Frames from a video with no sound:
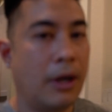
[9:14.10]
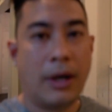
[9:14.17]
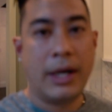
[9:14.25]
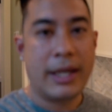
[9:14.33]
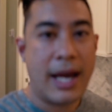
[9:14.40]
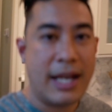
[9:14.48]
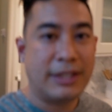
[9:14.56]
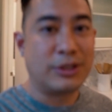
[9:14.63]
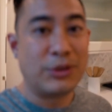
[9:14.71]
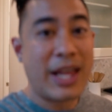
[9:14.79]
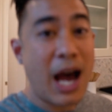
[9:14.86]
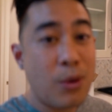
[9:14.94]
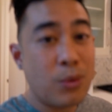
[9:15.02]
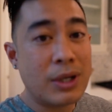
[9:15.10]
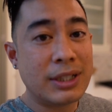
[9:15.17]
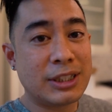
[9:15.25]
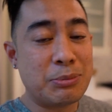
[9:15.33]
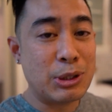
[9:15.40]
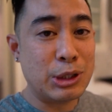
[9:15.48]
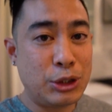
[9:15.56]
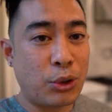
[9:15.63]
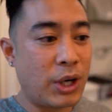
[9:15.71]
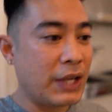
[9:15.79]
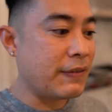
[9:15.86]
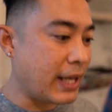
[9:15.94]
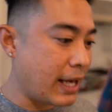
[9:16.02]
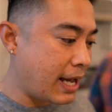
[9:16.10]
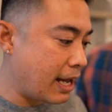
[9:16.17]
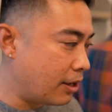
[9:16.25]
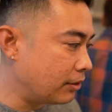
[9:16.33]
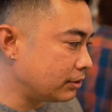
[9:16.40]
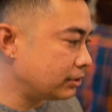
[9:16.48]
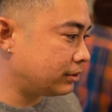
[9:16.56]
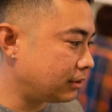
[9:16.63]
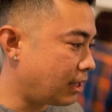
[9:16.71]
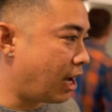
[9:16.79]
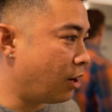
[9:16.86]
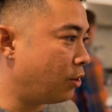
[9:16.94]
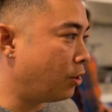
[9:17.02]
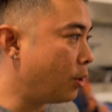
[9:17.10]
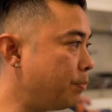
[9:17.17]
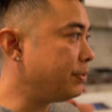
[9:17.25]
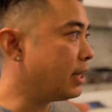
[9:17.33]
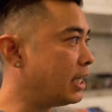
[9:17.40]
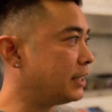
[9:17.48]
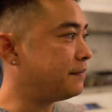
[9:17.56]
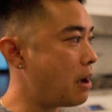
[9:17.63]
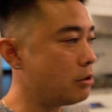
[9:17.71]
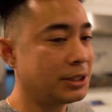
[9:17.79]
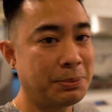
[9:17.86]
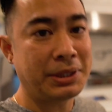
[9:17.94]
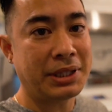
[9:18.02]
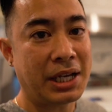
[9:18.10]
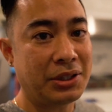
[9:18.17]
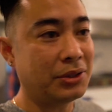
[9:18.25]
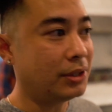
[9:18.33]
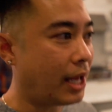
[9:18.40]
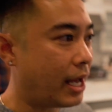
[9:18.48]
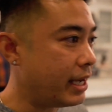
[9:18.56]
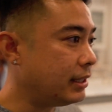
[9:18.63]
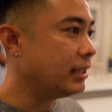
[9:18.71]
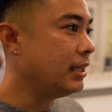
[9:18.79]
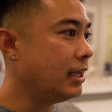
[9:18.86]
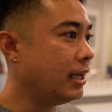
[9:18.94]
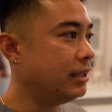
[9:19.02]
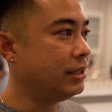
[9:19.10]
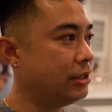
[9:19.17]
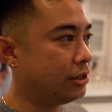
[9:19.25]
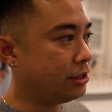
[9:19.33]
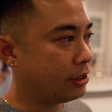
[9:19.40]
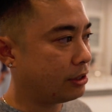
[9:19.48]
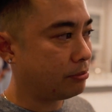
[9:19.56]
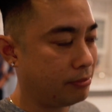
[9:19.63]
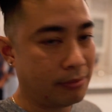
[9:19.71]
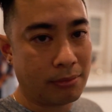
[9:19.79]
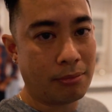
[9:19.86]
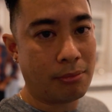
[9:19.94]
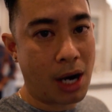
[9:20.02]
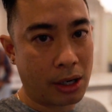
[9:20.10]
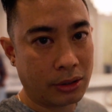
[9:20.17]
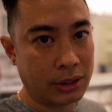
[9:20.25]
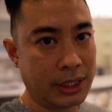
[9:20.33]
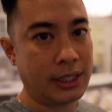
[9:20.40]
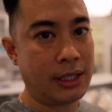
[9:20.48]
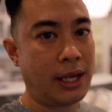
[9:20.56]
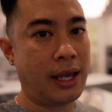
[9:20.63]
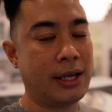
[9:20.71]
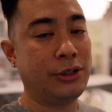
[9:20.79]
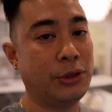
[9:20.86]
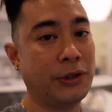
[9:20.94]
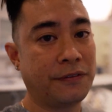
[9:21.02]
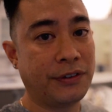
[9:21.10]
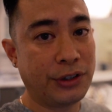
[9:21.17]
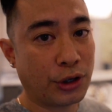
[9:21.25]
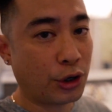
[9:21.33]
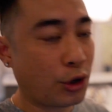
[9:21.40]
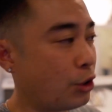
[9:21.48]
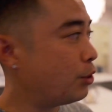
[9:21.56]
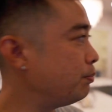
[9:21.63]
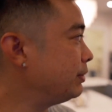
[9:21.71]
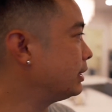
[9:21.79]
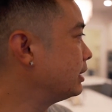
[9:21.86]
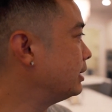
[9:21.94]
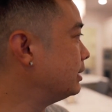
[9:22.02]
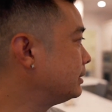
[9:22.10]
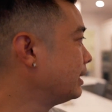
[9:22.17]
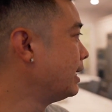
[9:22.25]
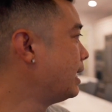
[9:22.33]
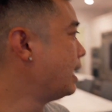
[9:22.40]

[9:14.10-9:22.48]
All right, guys, so that was the majority of the house. I hope you guys found something that you liked and then you could model it and do it for your home because